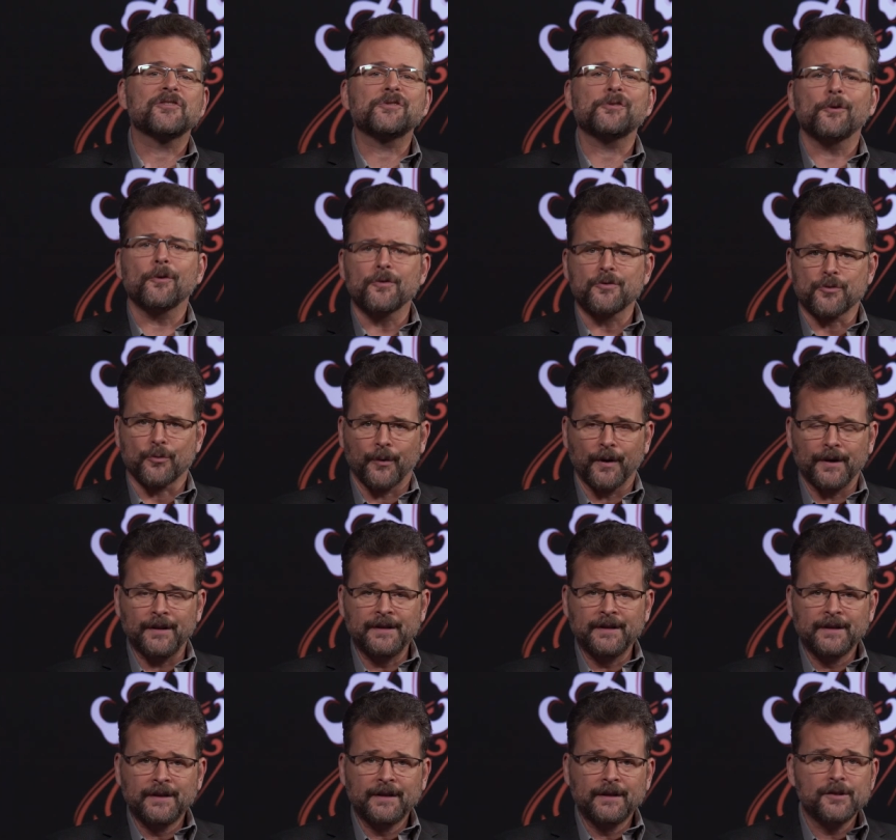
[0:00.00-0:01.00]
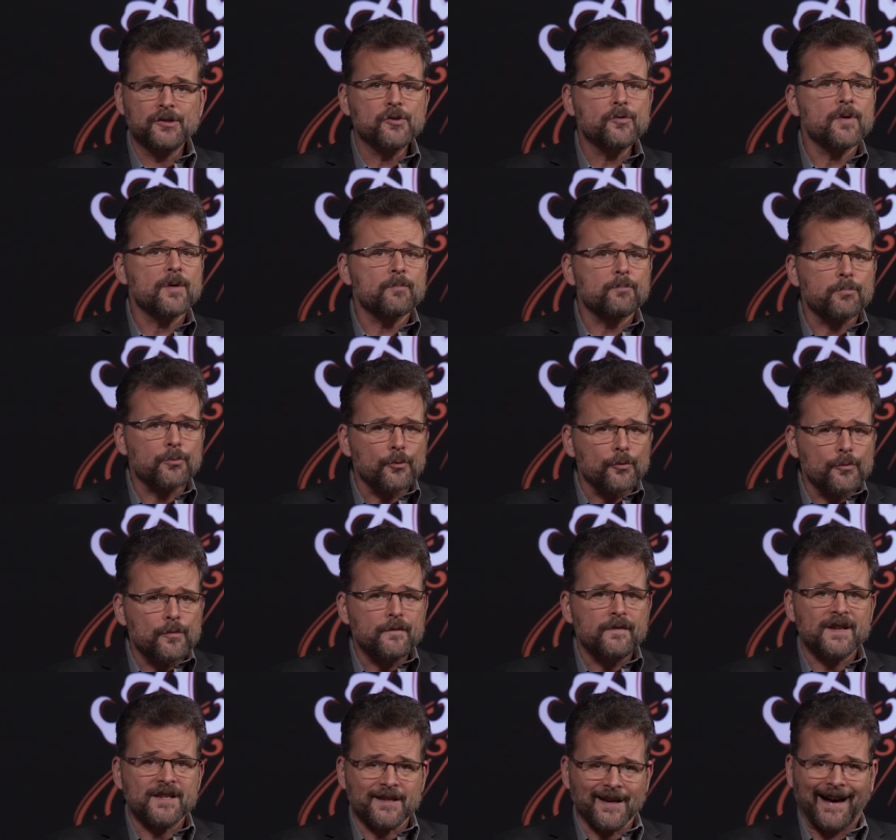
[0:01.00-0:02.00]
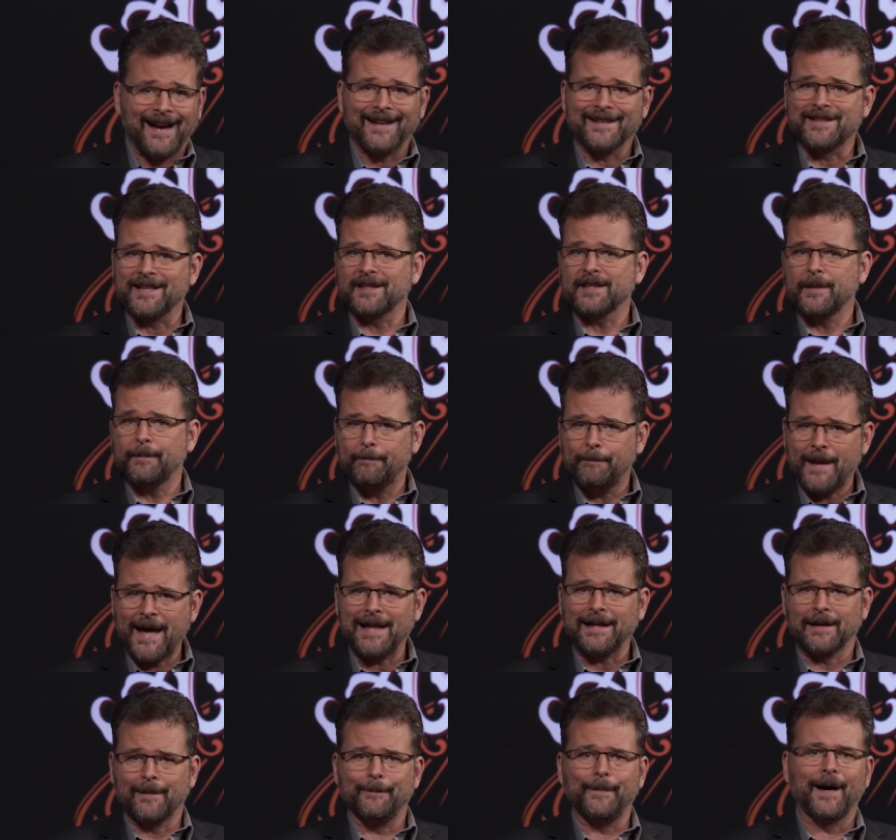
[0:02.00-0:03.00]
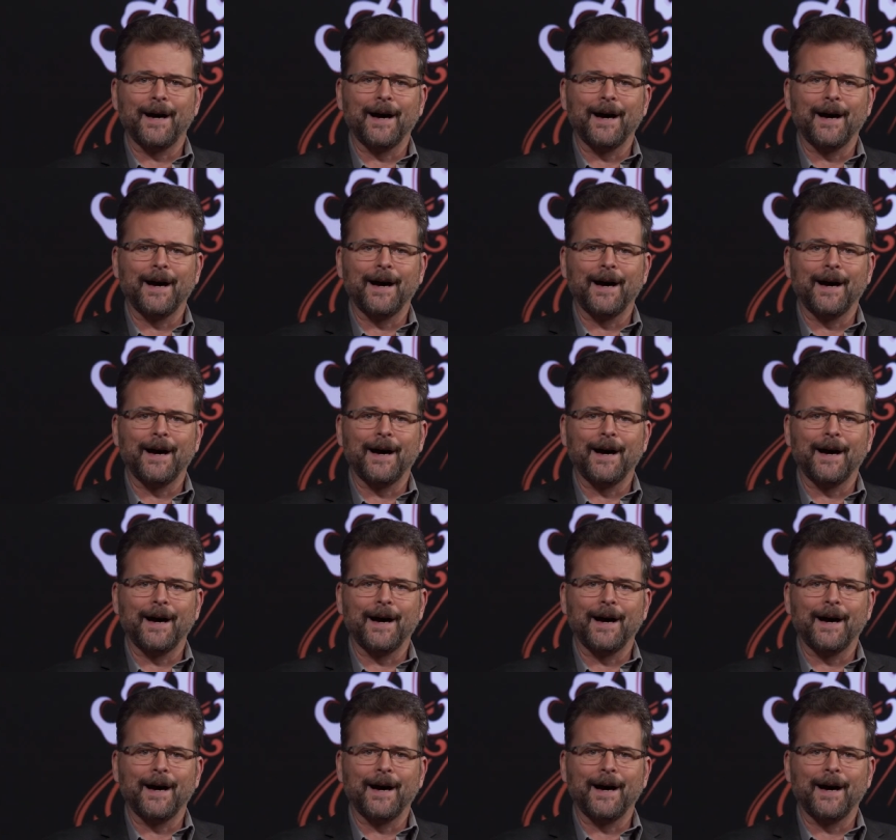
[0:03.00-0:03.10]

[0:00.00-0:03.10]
surgery to improve his odds at the ballot